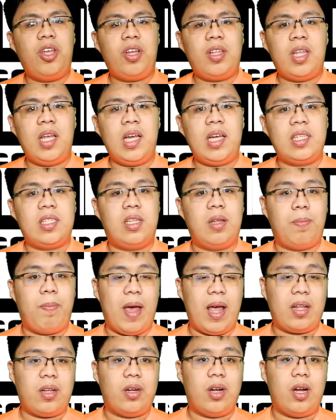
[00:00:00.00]
think is the
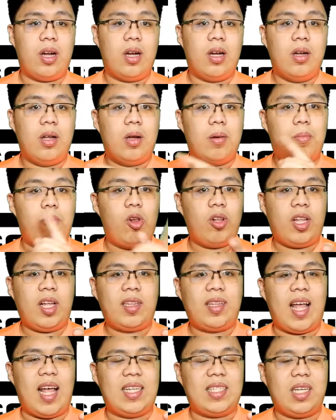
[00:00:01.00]
better
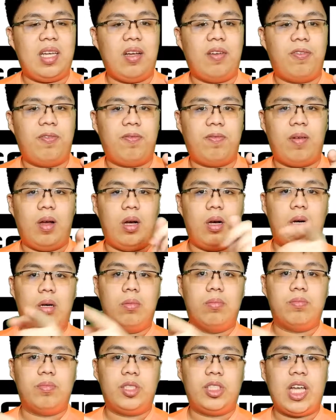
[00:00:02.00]
multitasking
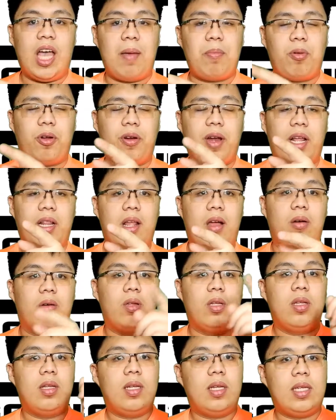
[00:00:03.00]
champion right now?
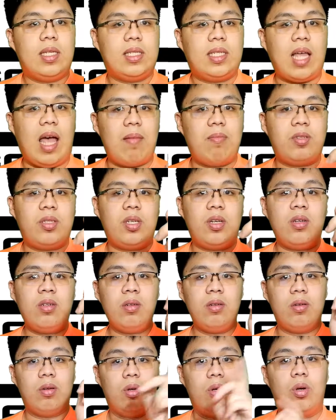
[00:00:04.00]
Samsung
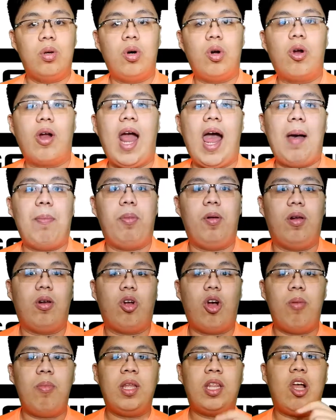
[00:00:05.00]
or Apple?
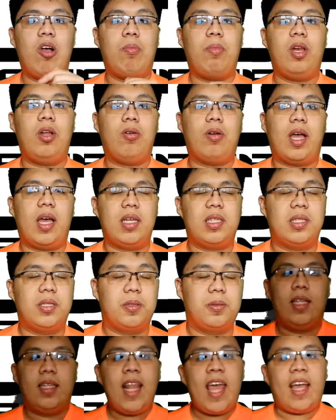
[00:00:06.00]
Comment down below, guys.
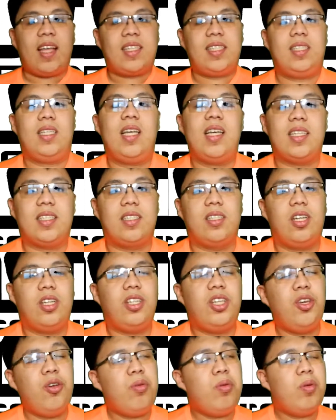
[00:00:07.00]
Next is the
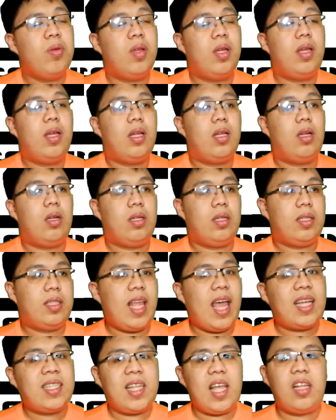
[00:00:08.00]
new
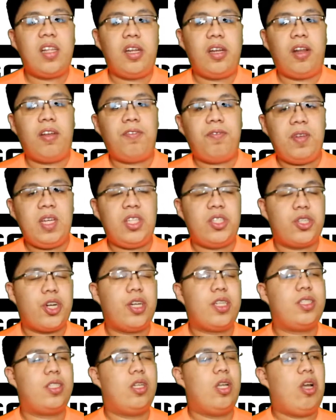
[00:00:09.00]
text editing
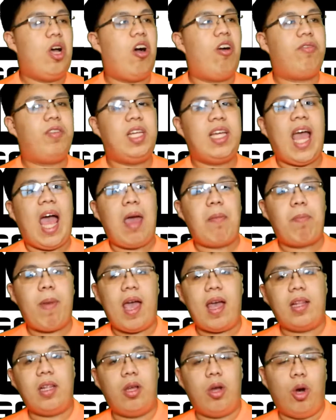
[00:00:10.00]
features of the
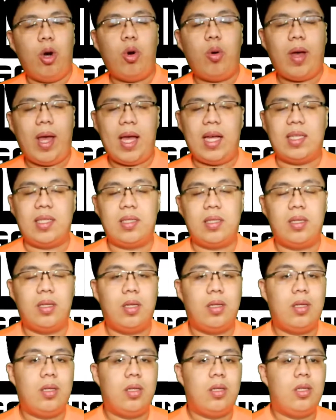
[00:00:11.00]
iPadOS.
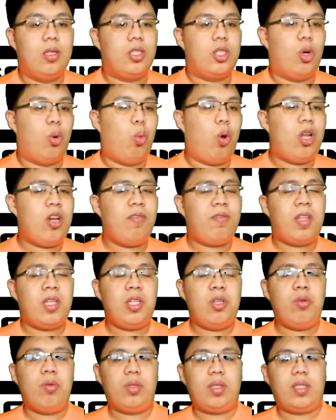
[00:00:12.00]
So one of the
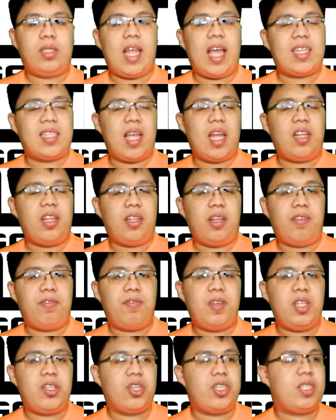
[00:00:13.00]
new text editing
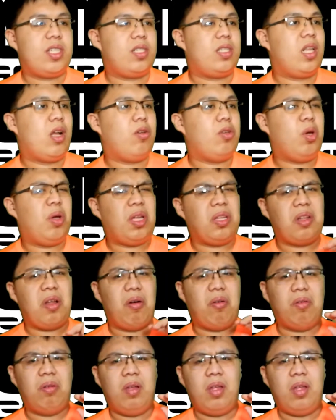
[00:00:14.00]
features is now you can now